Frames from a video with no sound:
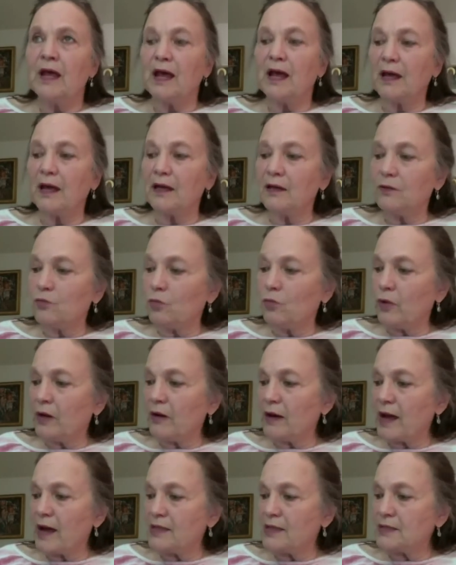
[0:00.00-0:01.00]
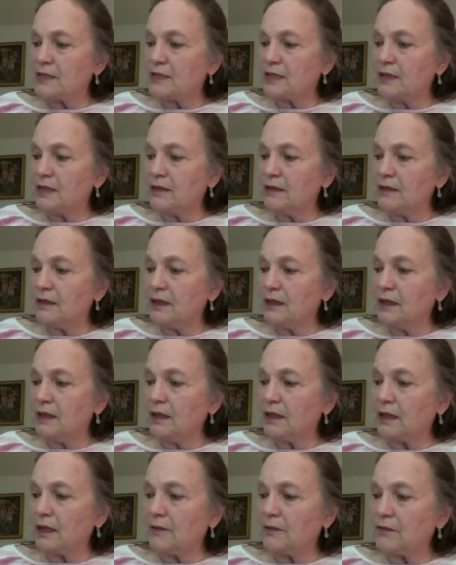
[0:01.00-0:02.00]
And whereas in
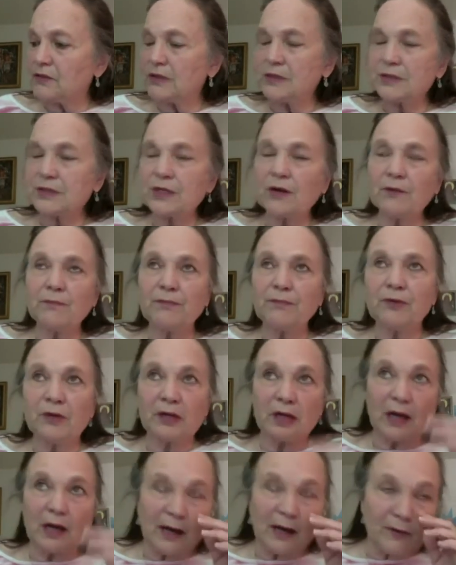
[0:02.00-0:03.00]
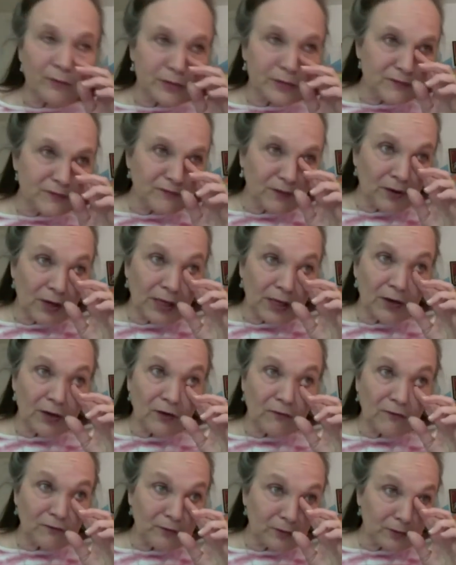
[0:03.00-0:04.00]
the Chemtrails Haarp book, I was very
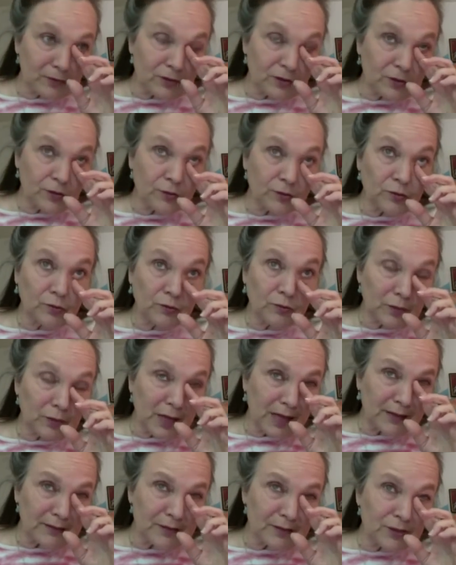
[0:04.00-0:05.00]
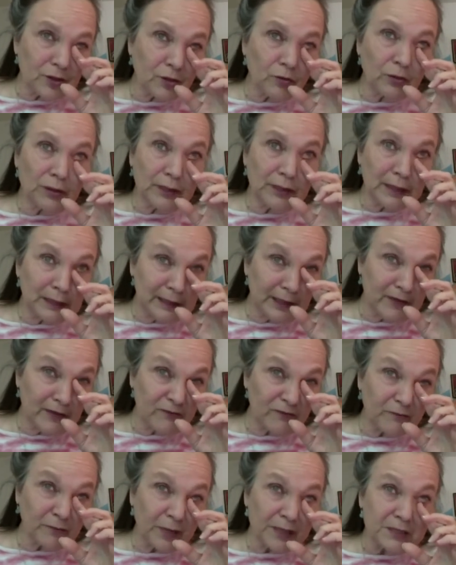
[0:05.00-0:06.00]
careful to not totally
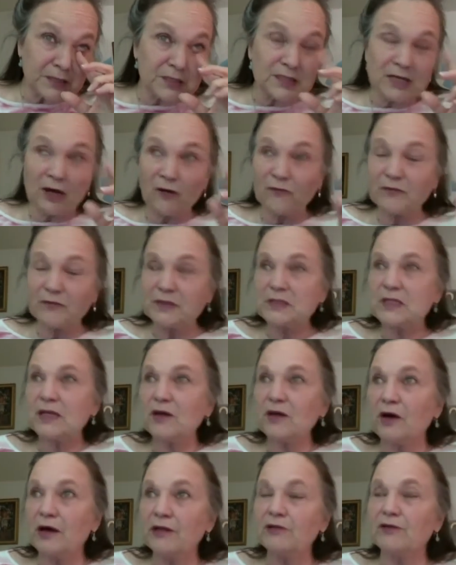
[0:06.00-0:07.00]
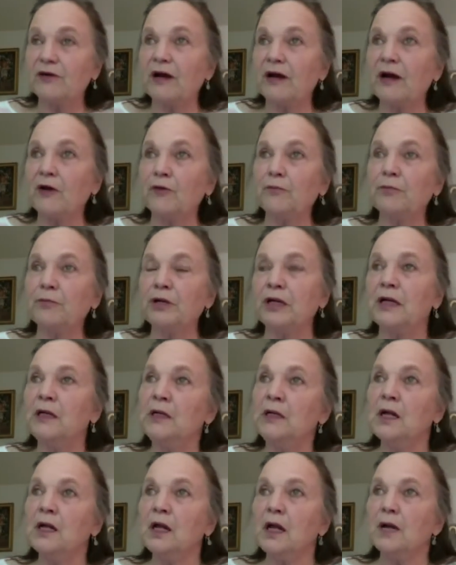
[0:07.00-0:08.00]
leave myself as the author out, but
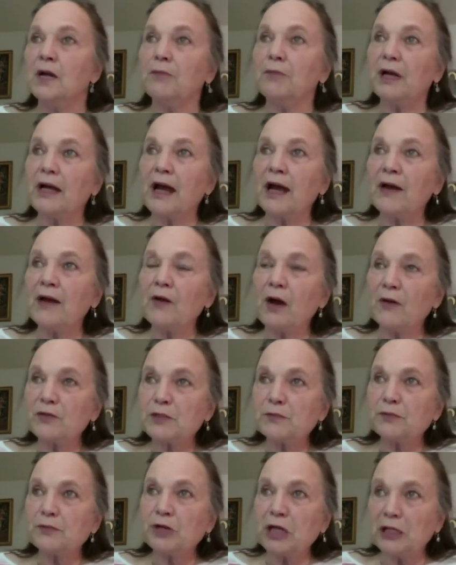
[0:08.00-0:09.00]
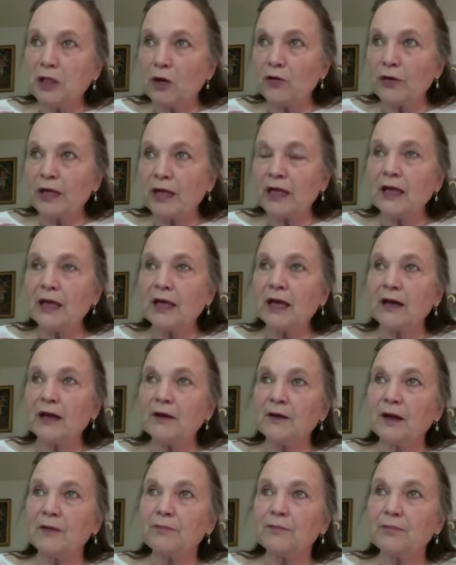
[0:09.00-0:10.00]
I was pretty low key.
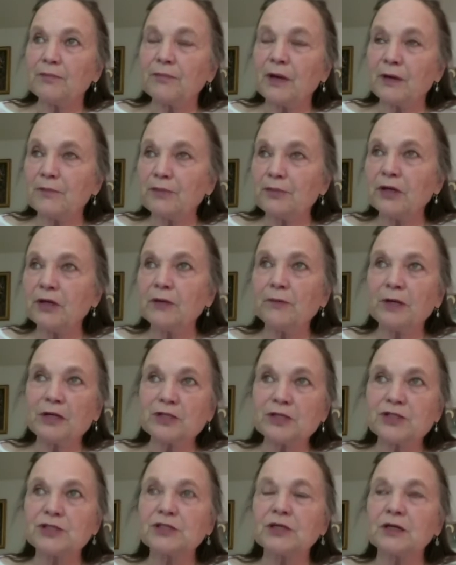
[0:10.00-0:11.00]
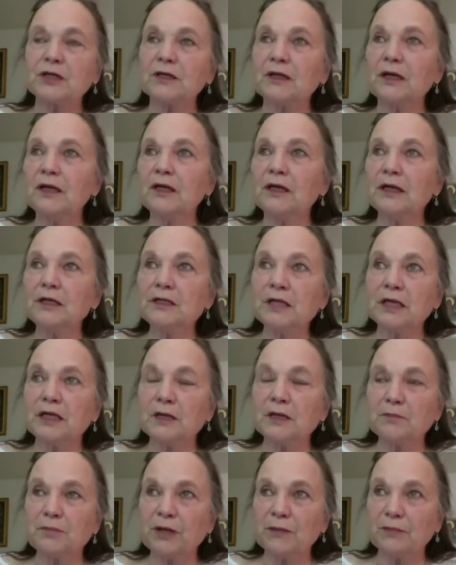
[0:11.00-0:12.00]
I pretty much
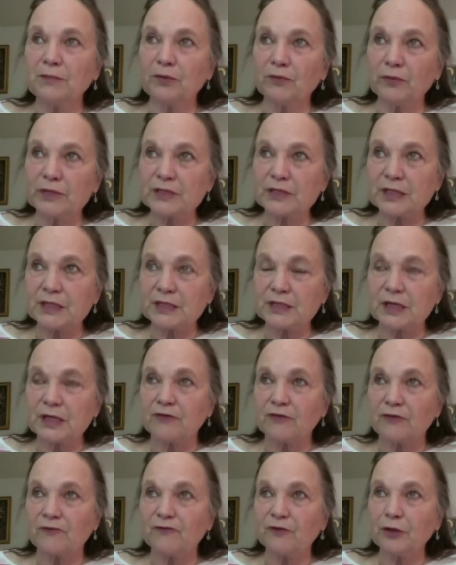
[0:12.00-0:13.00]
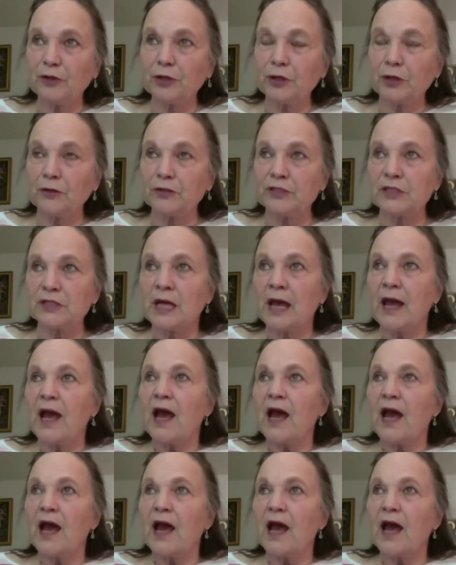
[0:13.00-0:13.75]
inundated people with 600 footnotes.